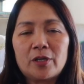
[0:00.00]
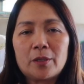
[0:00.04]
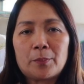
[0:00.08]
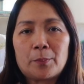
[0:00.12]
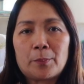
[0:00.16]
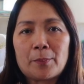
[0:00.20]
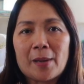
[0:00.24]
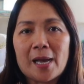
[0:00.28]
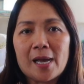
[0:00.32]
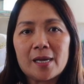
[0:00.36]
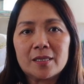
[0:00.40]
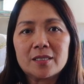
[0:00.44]
the
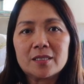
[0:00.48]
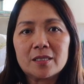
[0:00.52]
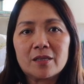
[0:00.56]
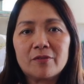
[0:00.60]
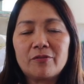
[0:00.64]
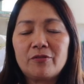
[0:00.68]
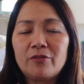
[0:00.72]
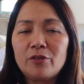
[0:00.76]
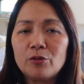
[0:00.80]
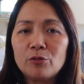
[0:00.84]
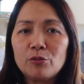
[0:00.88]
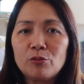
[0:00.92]
past
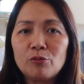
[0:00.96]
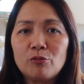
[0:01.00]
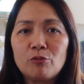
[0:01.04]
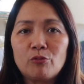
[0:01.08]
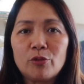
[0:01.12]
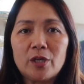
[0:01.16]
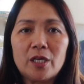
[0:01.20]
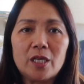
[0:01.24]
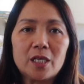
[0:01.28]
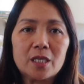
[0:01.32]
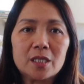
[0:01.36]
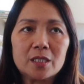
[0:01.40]
few
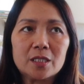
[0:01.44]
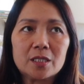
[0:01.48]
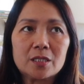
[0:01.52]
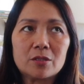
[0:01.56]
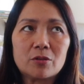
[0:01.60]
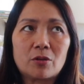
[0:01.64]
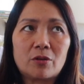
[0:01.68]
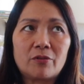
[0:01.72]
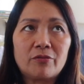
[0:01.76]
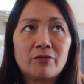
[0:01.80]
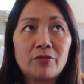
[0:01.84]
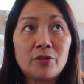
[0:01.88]

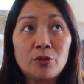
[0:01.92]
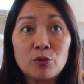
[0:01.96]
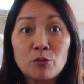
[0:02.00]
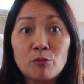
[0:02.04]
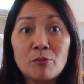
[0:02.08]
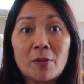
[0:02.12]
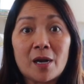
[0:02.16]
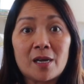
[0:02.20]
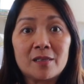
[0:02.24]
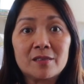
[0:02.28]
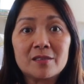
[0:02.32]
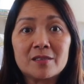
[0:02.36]
weeks or few
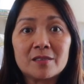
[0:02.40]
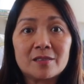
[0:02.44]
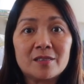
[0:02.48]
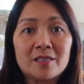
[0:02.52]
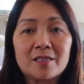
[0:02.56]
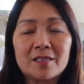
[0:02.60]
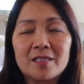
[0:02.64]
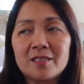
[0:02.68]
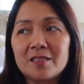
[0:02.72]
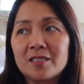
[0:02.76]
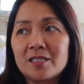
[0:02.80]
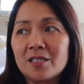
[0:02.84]
months
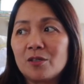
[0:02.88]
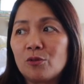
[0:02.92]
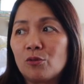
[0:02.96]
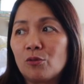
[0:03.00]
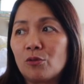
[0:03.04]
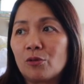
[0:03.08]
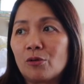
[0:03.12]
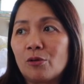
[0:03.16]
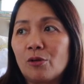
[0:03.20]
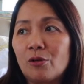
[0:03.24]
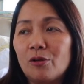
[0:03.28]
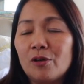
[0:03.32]
na rin
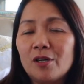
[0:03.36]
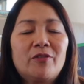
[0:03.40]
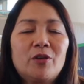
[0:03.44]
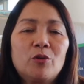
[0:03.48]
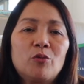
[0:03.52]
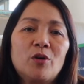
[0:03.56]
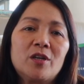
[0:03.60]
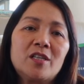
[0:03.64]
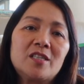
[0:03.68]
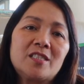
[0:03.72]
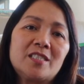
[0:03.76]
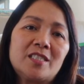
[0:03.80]
siguro. If
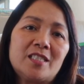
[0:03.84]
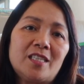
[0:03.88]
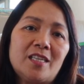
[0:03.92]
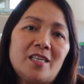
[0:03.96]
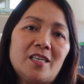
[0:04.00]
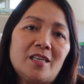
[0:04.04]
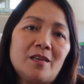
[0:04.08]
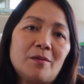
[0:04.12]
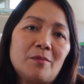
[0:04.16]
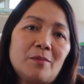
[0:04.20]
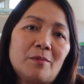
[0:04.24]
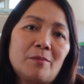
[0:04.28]
you wanna
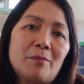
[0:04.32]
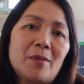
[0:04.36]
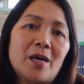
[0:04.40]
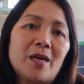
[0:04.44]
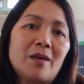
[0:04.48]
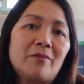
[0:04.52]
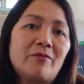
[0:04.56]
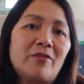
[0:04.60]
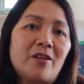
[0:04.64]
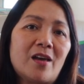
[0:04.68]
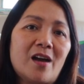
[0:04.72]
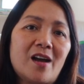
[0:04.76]
see
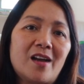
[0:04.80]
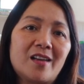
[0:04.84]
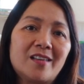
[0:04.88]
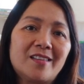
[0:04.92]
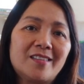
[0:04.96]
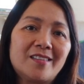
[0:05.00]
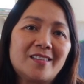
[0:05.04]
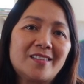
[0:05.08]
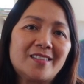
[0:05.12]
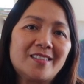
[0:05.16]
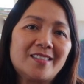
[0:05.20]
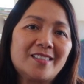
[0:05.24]
my vlog,
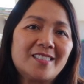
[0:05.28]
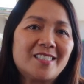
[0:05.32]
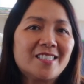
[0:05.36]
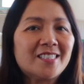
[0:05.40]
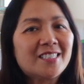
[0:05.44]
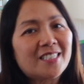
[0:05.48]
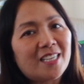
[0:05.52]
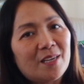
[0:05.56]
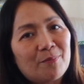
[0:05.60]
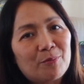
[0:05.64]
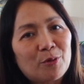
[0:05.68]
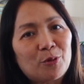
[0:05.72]

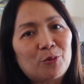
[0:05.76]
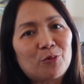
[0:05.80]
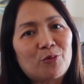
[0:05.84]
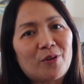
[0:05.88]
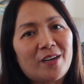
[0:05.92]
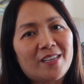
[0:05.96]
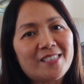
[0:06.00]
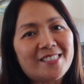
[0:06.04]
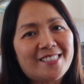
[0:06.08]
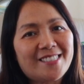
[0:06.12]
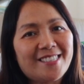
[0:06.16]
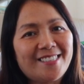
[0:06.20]
just keep on
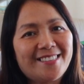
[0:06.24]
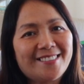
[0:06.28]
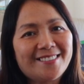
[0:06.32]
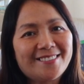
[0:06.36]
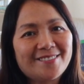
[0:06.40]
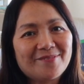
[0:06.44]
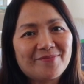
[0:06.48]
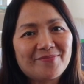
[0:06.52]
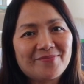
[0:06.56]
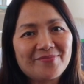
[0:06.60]
watching.